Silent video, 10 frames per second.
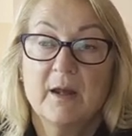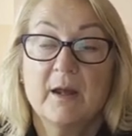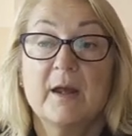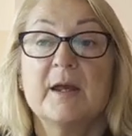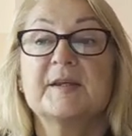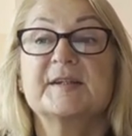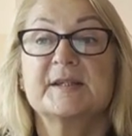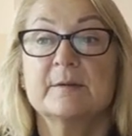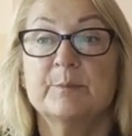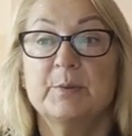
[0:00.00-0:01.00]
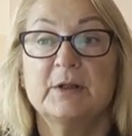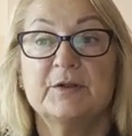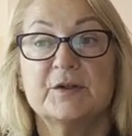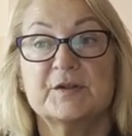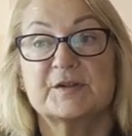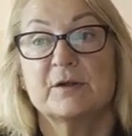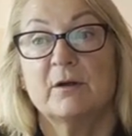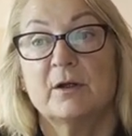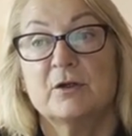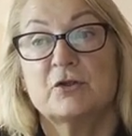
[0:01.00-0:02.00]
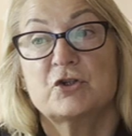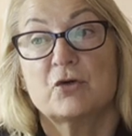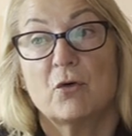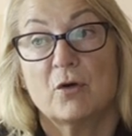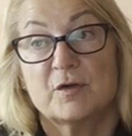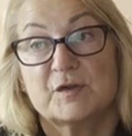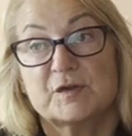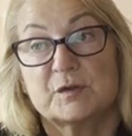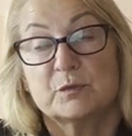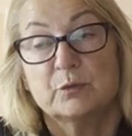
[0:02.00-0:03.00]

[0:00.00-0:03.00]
A simple design choice